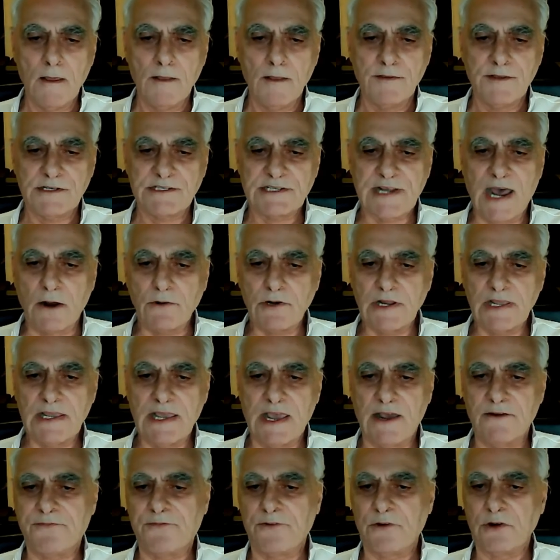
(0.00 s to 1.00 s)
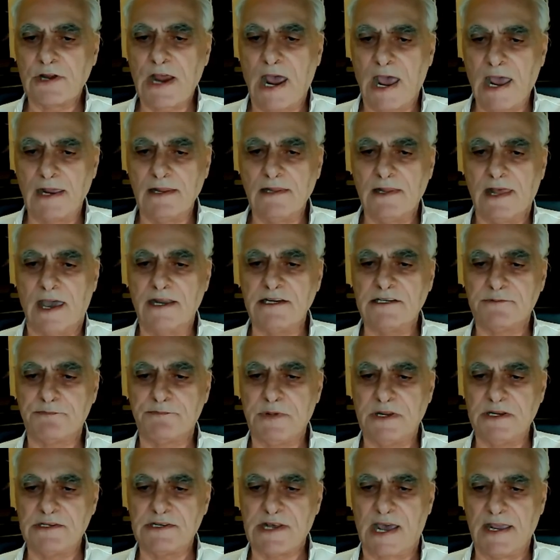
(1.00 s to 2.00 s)
The Saudi effort highlights
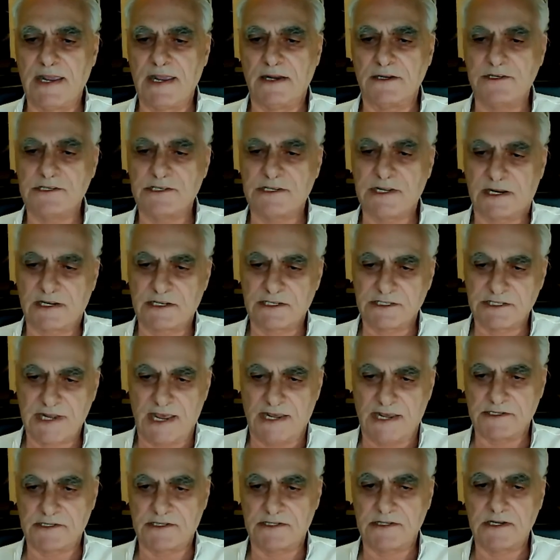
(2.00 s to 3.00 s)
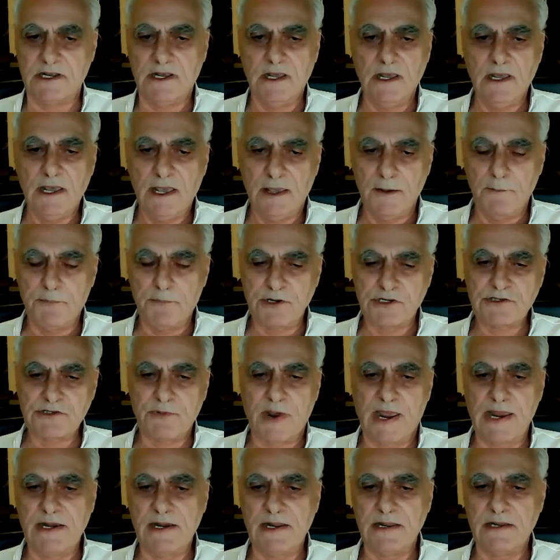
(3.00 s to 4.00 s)
bin Zayed's success in
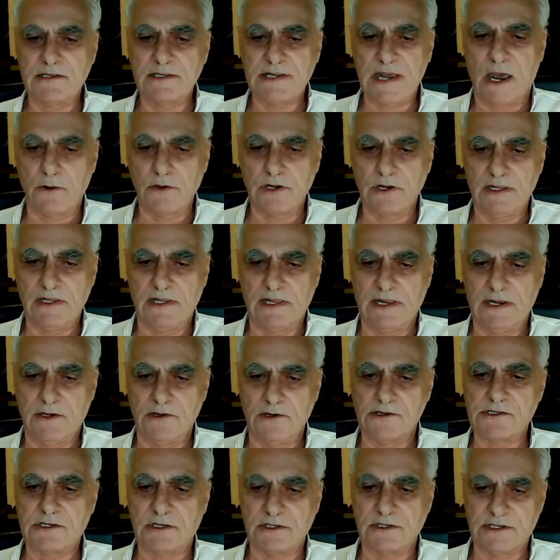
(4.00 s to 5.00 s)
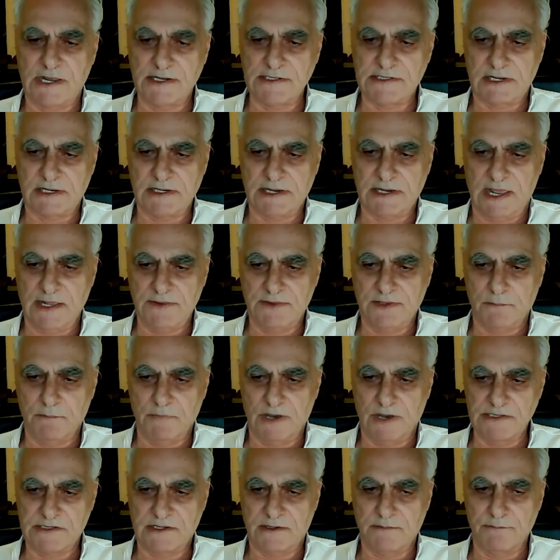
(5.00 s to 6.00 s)
persuading Saudi leaders to designate the
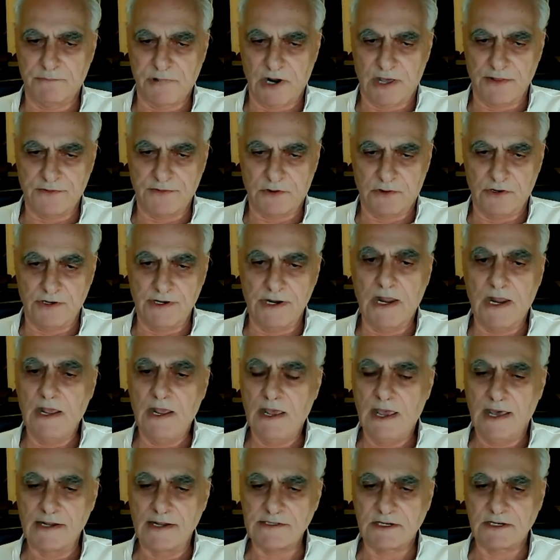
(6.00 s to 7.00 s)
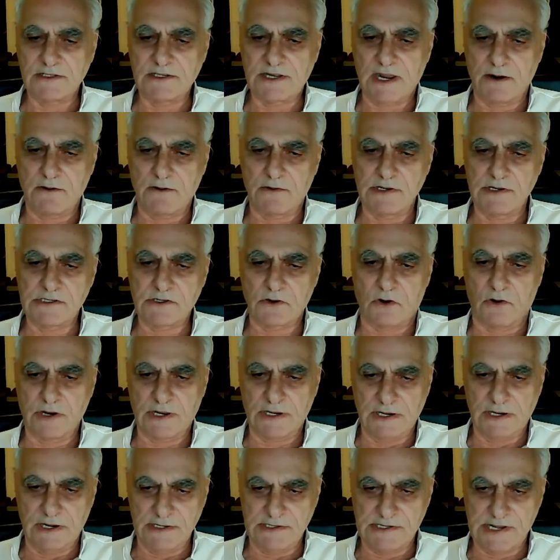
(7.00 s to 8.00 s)
Muslim Brotherhood as a terrorist
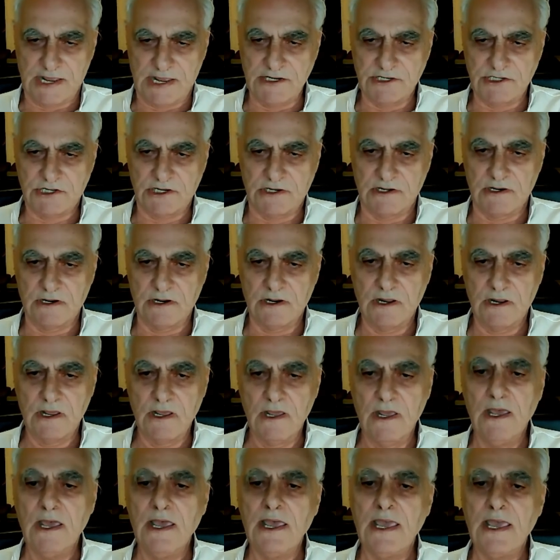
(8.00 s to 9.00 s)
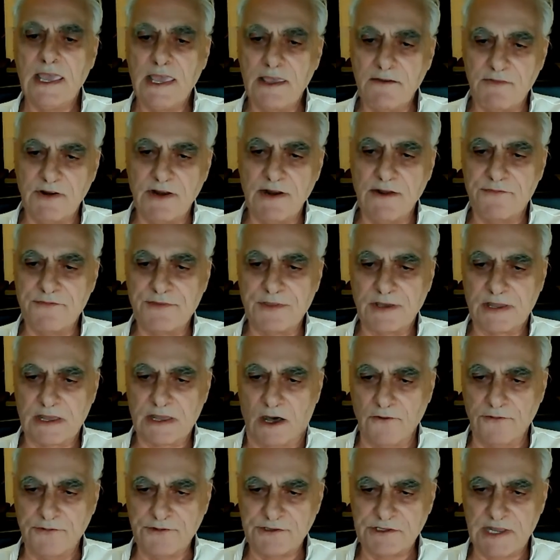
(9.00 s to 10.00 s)
organization, even if the
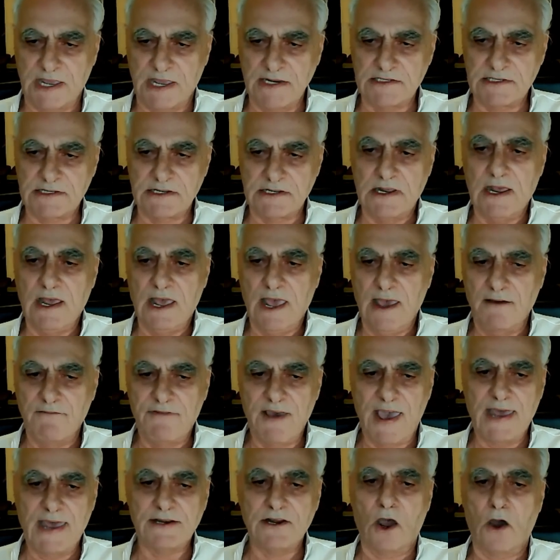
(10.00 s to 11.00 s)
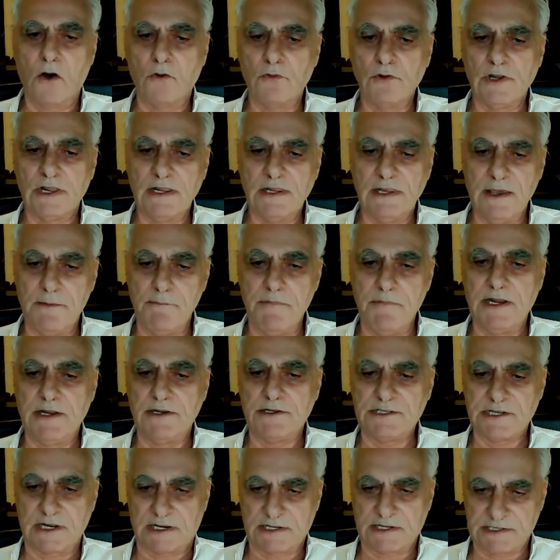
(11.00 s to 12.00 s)
Gulf states have had only limited
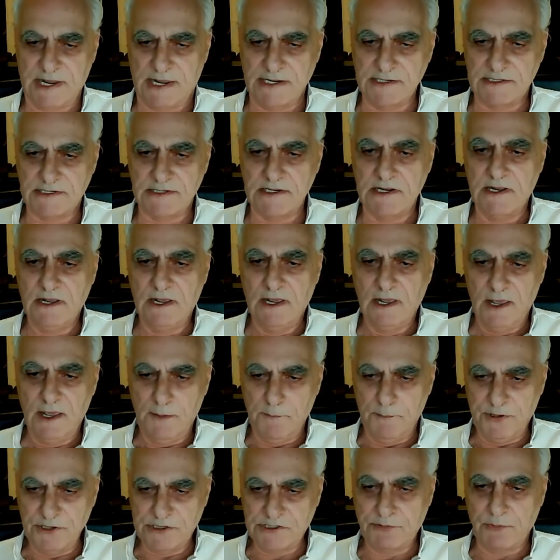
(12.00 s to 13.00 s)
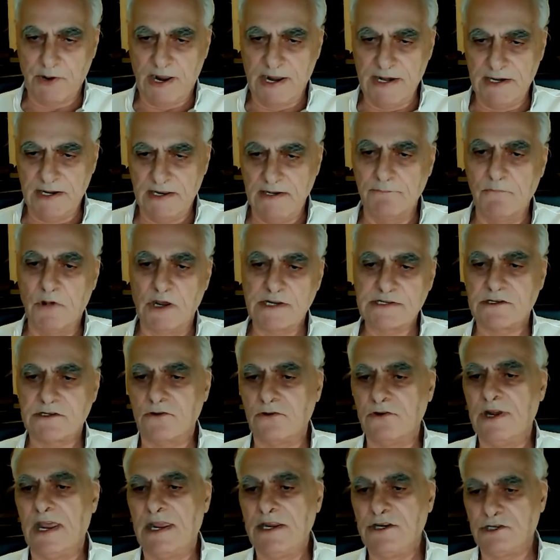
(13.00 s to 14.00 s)
success in persuading
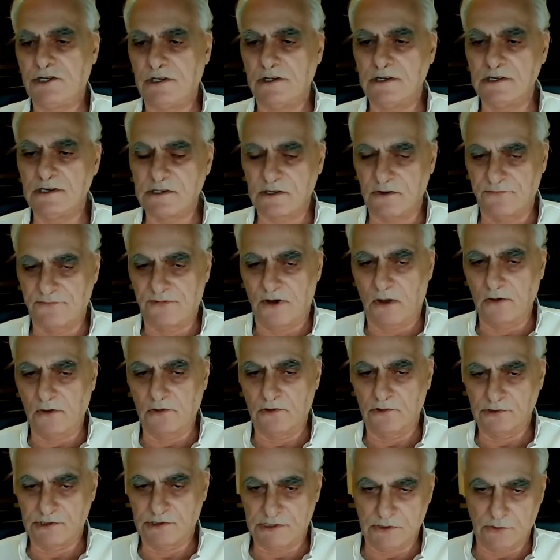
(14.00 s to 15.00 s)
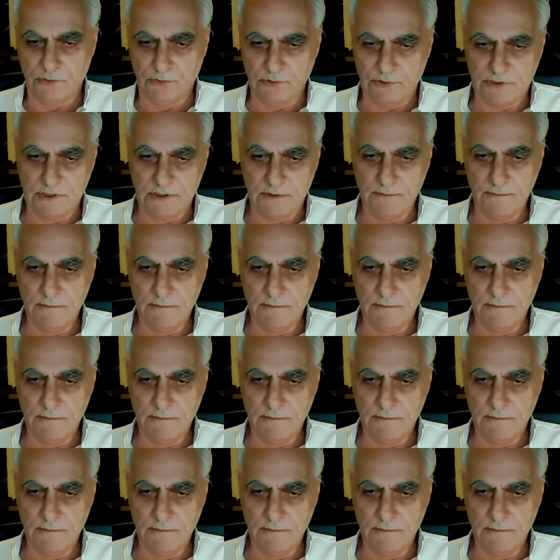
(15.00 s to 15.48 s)
Western nations to follow suit.